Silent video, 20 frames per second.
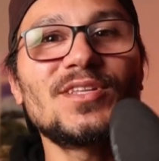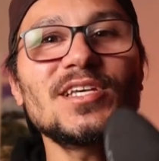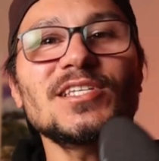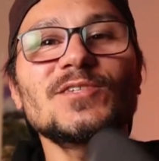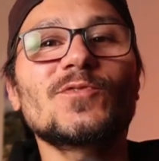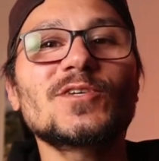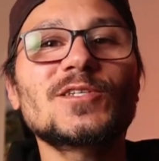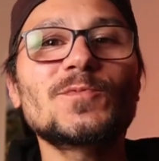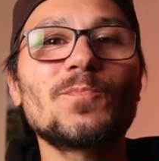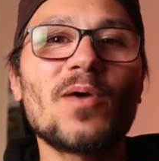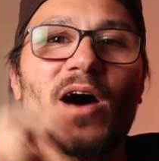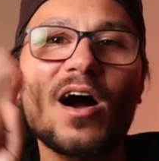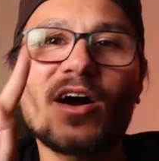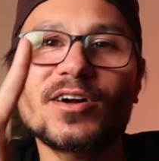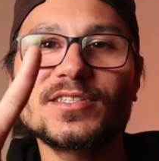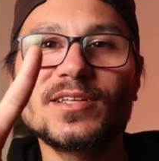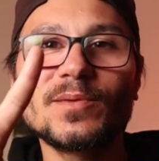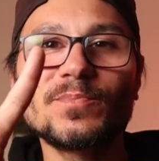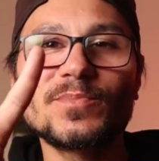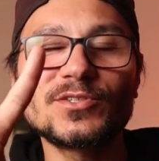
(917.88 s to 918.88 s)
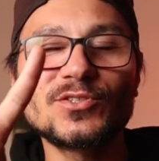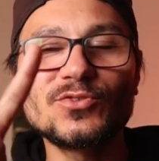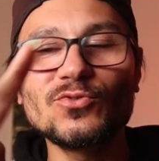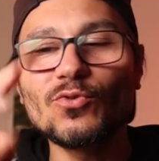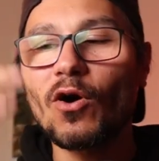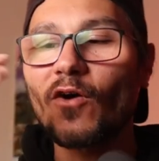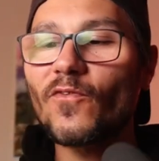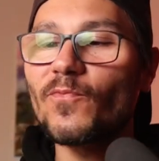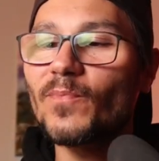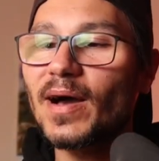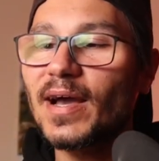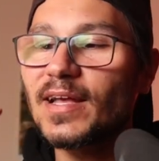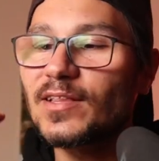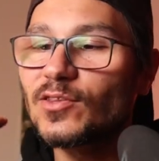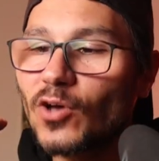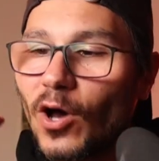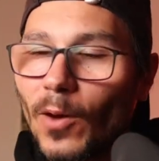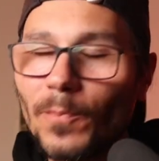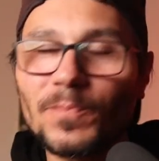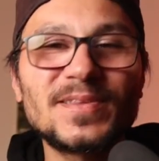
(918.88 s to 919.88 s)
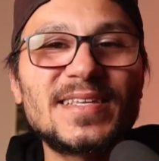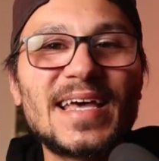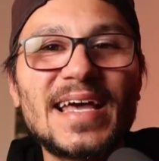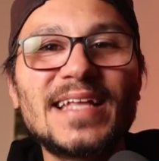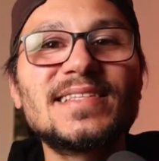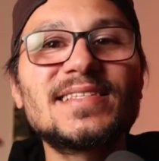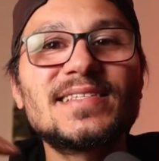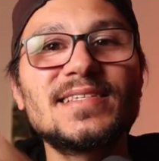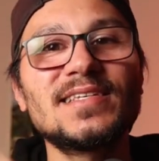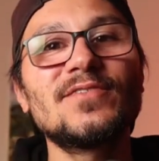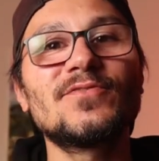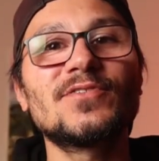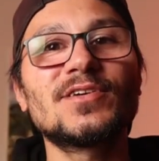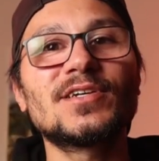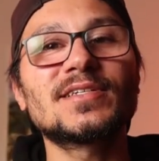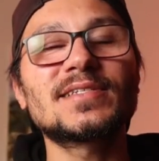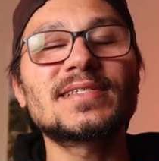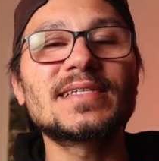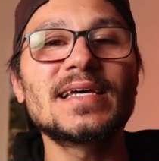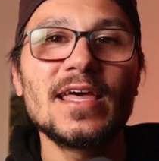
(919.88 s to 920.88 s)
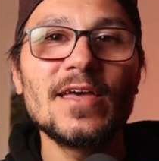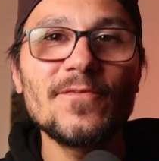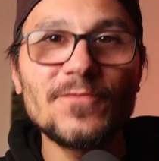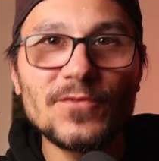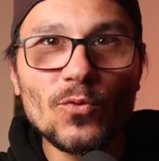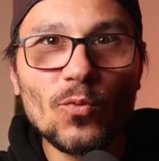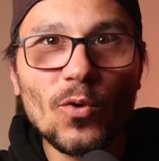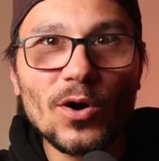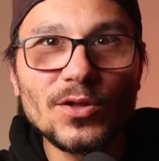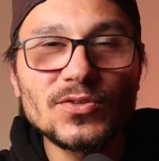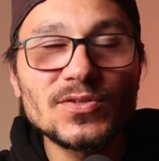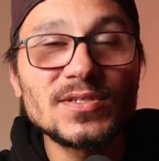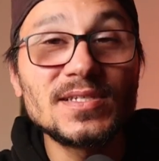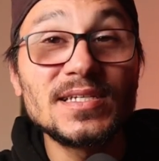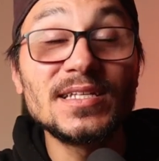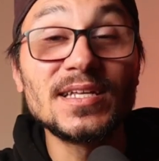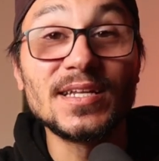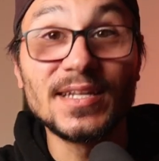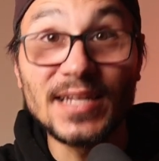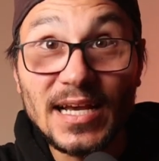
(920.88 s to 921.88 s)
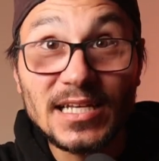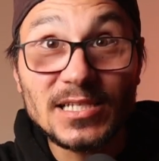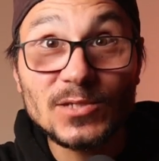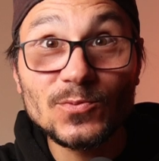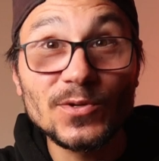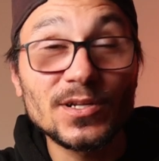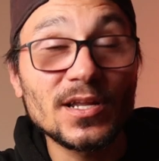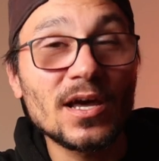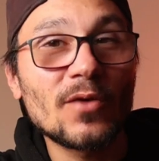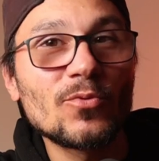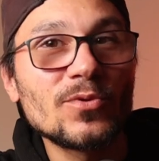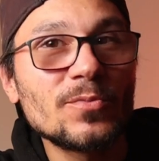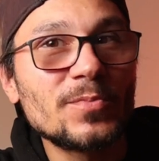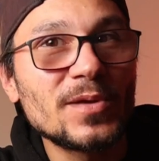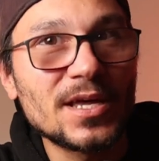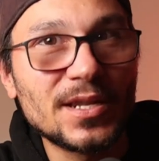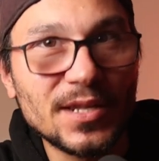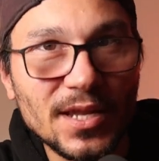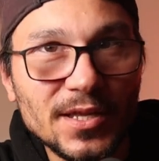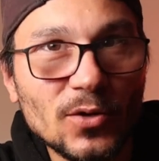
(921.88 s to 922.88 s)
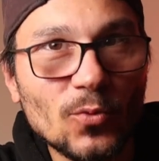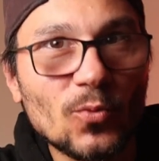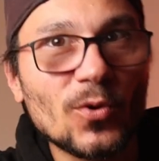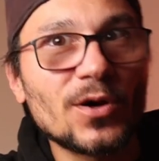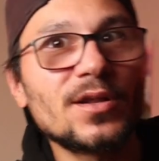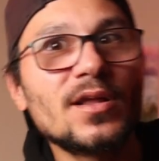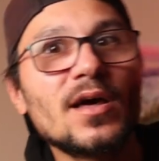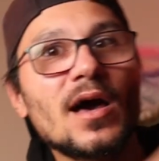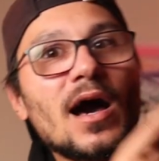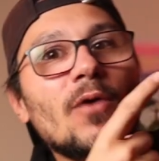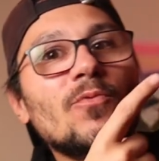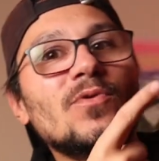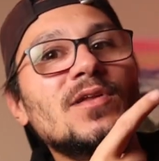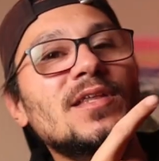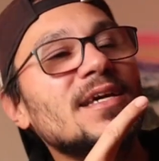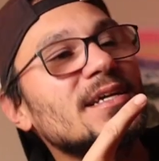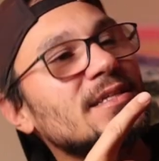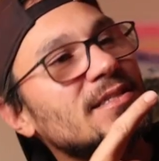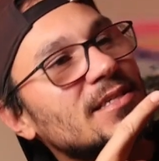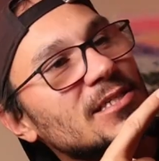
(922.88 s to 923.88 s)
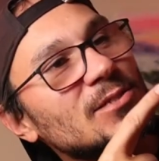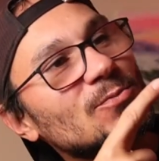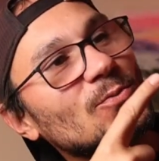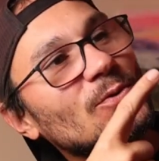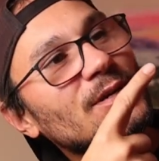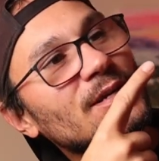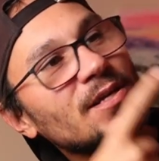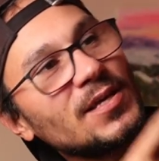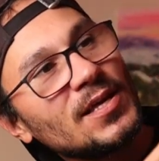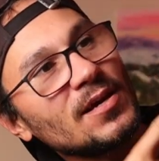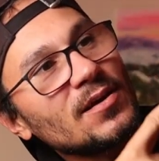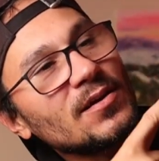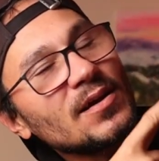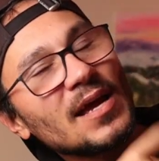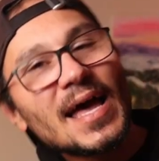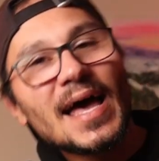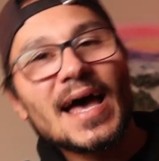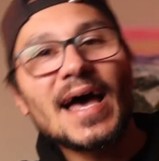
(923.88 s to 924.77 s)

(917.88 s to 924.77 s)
this was part number 2 of my top 10 series. If you want to see the next one, that will be another one. I will link this one here.